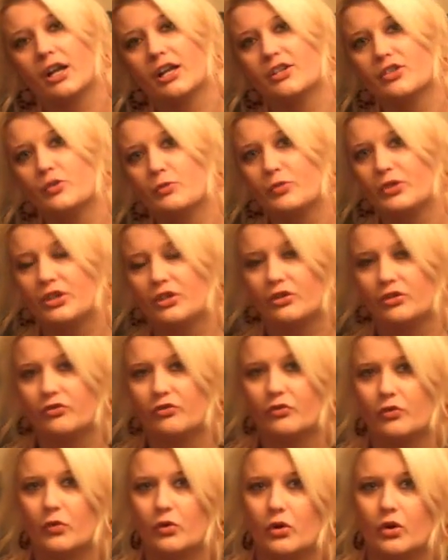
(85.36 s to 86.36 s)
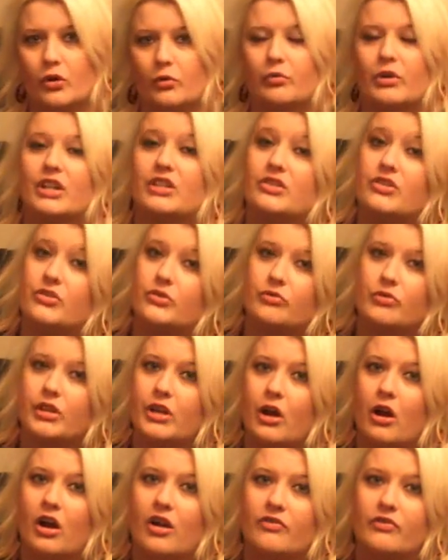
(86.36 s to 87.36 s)
eyes peeled for
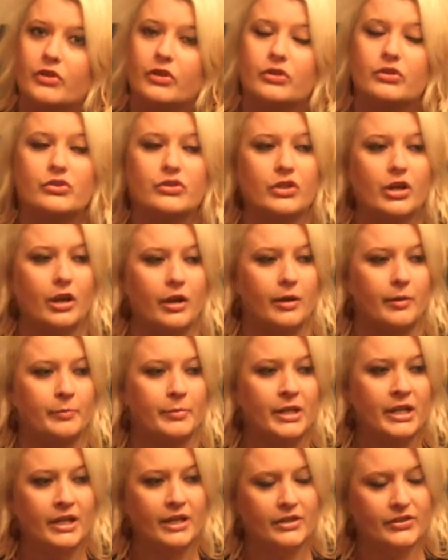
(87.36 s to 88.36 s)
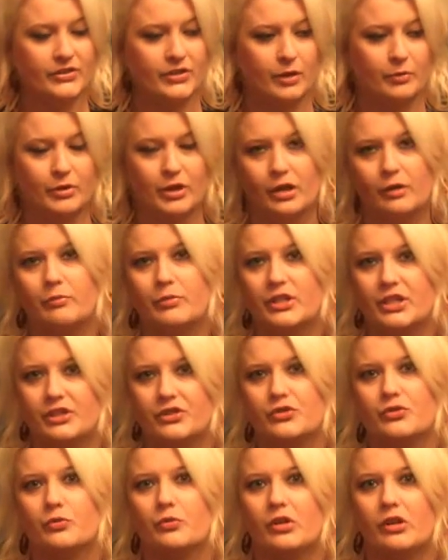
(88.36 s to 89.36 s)
registry offers. Some
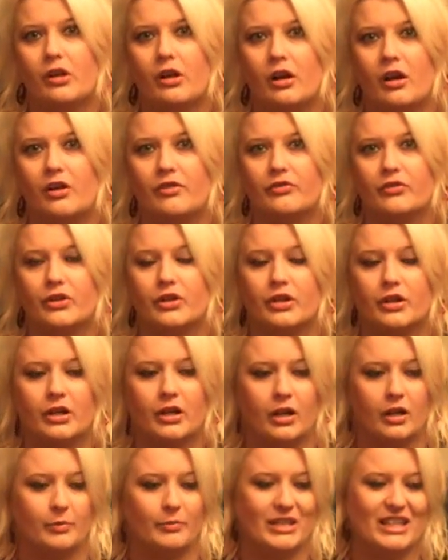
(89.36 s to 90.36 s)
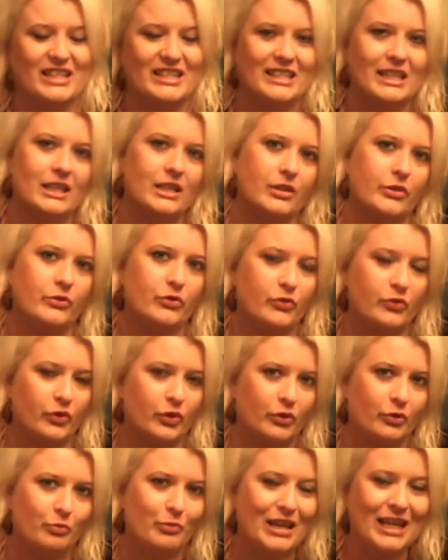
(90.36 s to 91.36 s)
companies will offer incentives
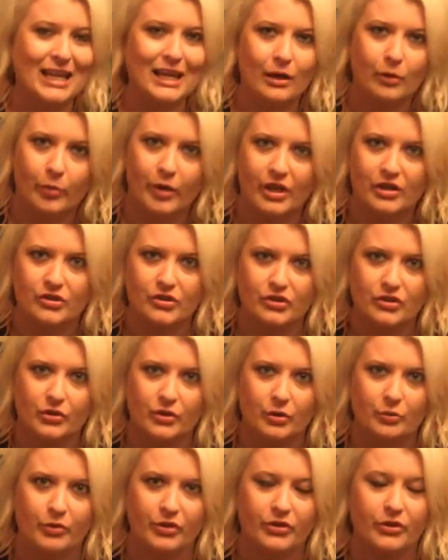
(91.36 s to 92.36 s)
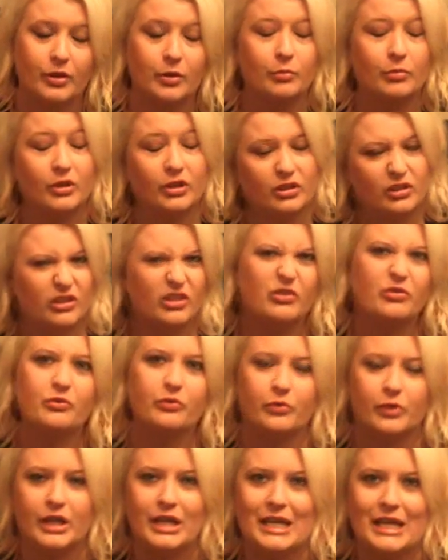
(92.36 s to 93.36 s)
for making a registry with them, a little
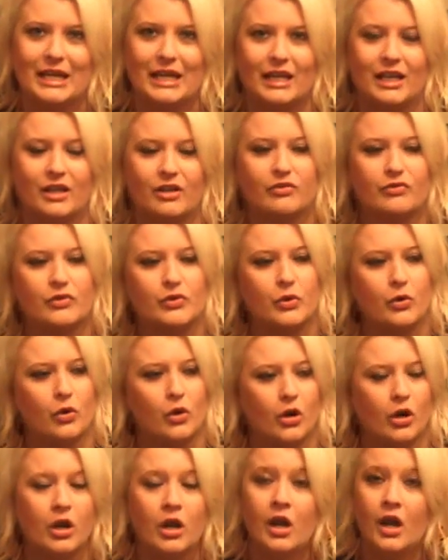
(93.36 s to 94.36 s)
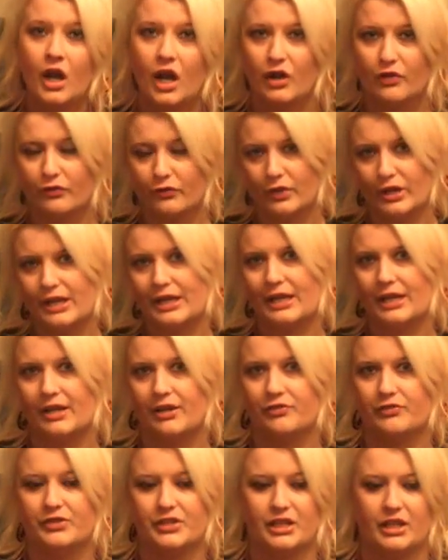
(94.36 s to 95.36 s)
free gift, or a free
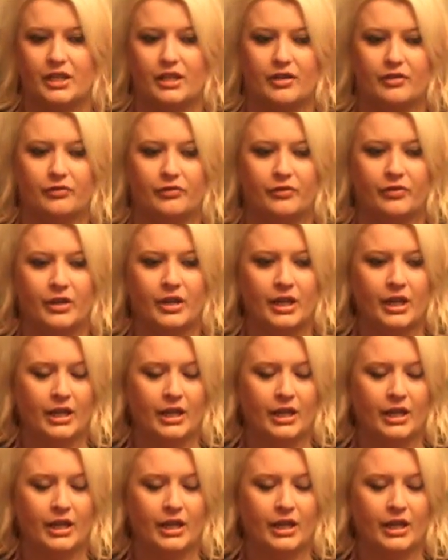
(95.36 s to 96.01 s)
gift if